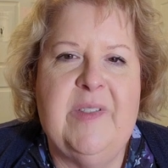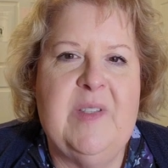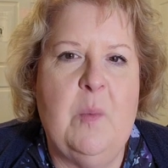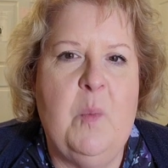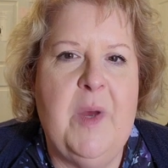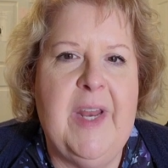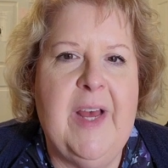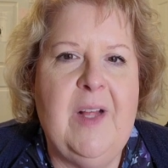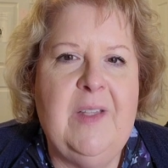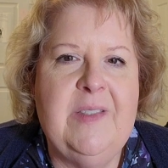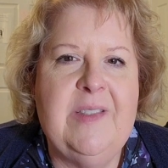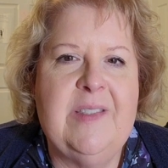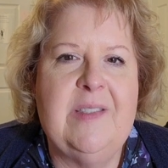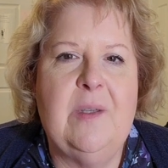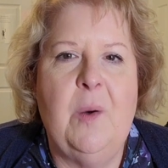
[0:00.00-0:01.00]
someone
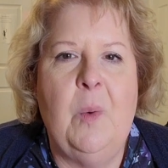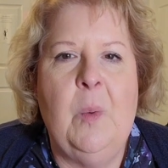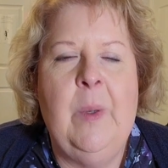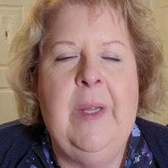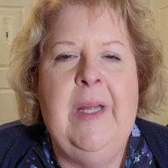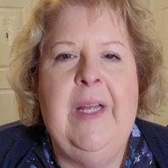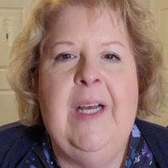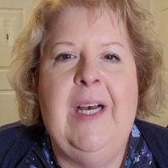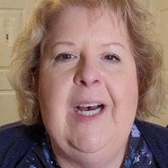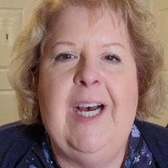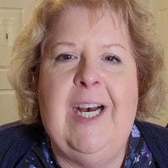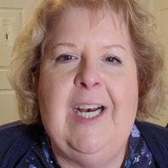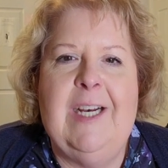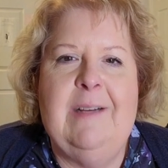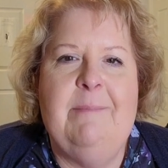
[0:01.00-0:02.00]
else, so
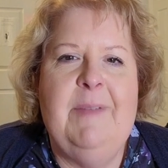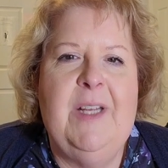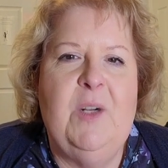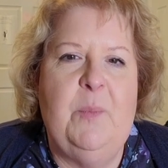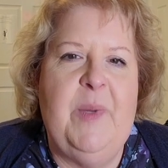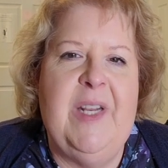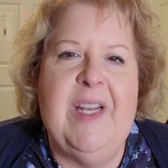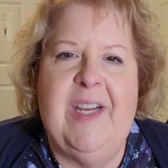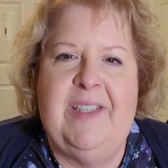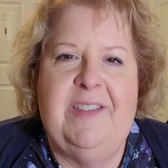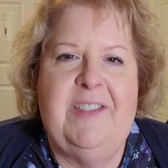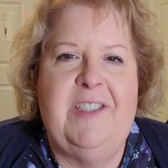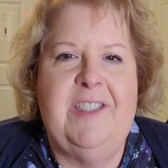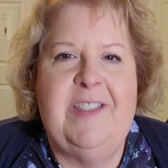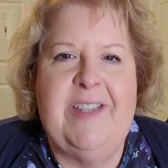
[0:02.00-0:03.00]
it'll be
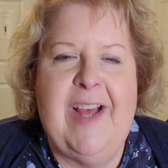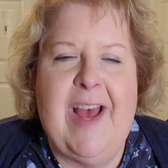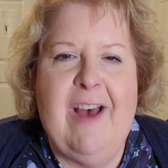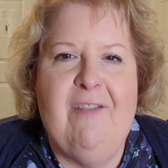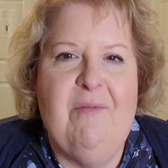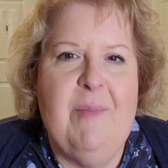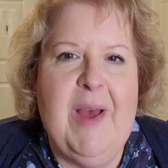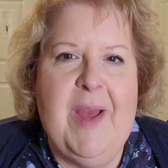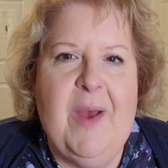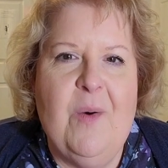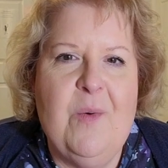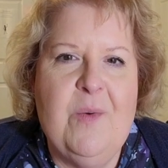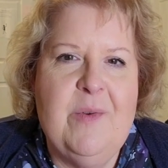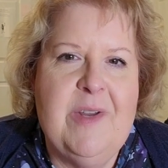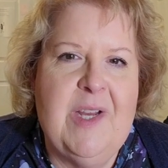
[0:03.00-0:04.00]
nice just to have my
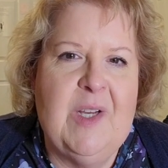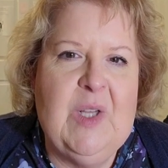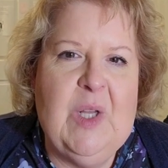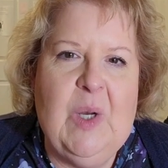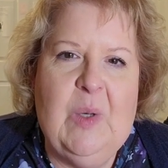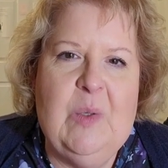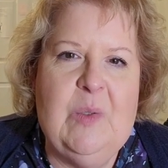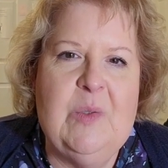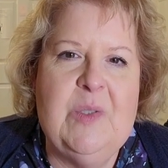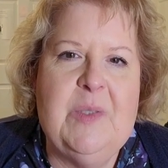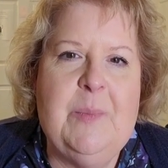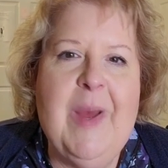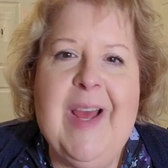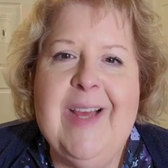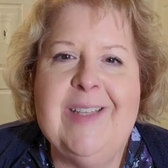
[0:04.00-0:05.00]
own enclosed
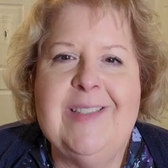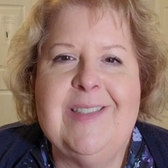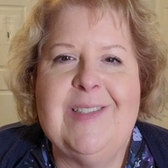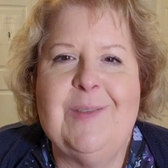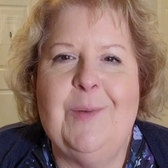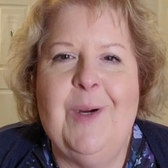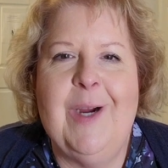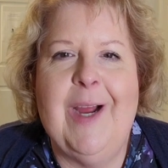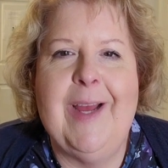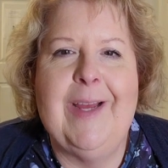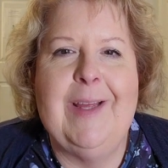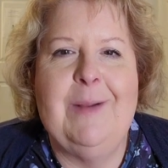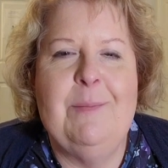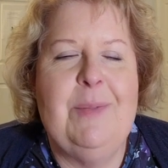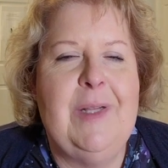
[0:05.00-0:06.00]
space where I
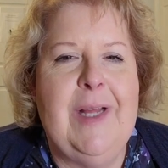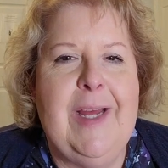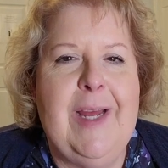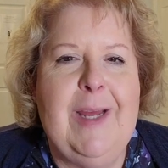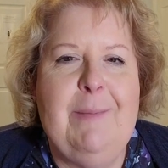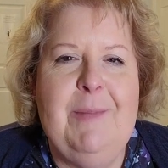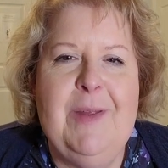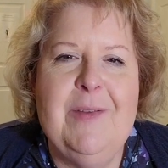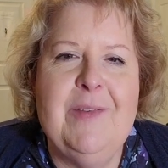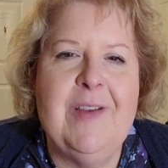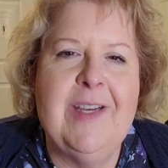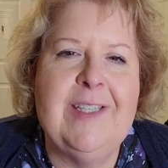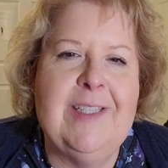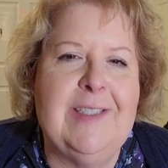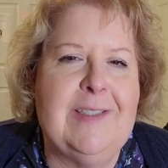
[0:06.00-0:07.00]
can play
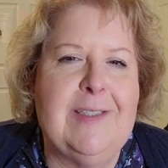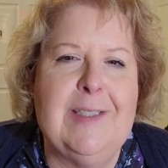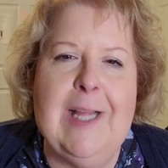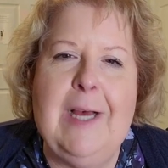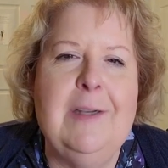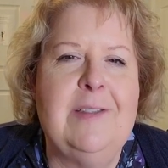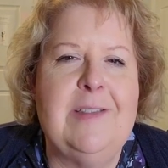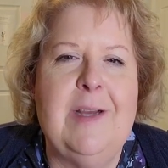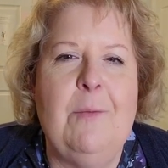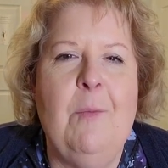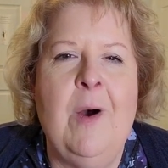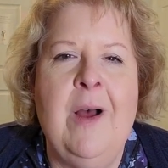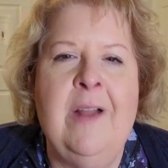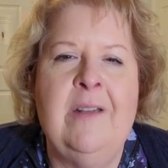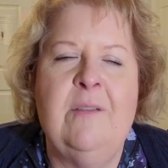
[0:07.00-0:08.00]
music as loud as I
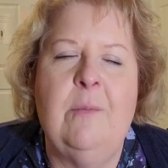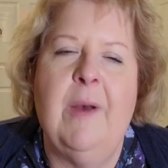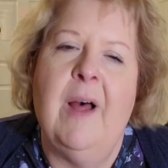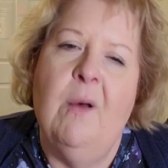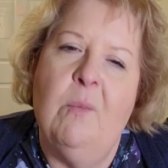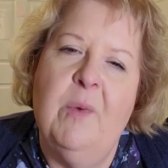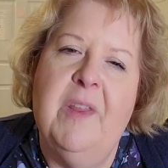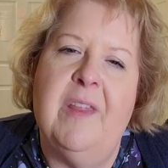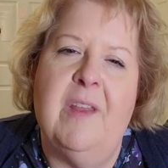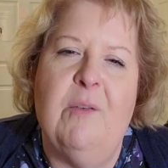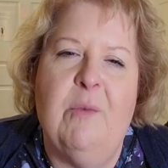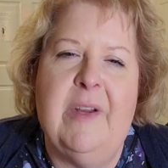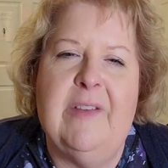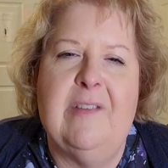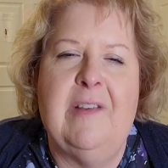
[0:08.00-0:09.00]
want, well, within
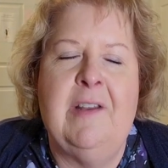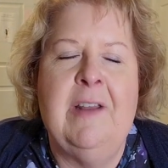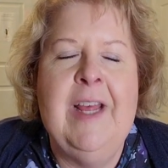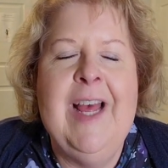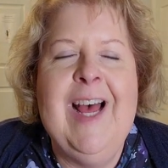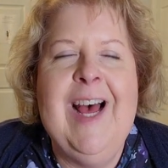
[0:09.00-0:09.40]
reason.